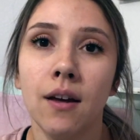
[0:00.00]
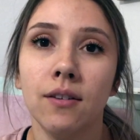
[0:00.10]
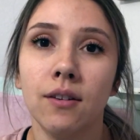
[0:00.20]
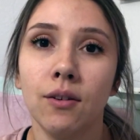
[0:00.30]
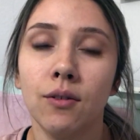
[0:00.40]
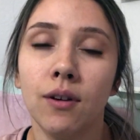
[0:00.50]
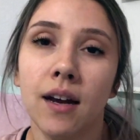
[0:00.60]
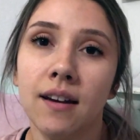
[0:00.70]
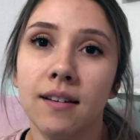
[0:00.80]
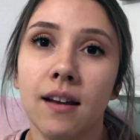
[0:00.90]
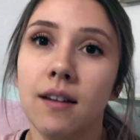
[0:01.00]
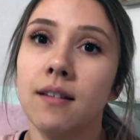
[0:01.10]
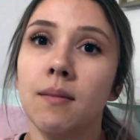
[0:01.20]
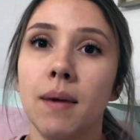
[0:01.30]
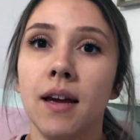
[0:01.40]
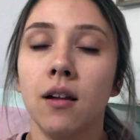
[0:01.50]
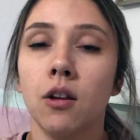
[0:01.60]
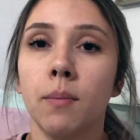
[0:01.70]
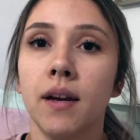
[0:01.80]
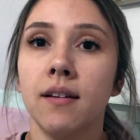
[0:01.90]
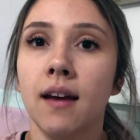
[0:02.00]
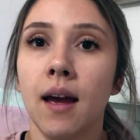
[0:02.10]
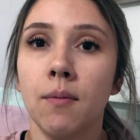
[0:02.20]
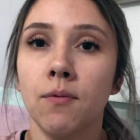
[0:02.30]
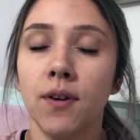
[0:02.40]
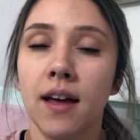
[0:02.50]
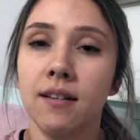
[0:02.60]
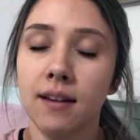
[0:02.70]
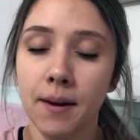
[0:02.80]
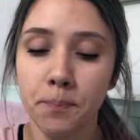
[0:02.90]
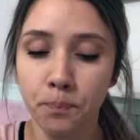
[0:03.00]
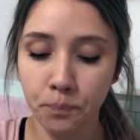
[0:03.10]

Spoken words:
so I decided to make a little bit of time for that today.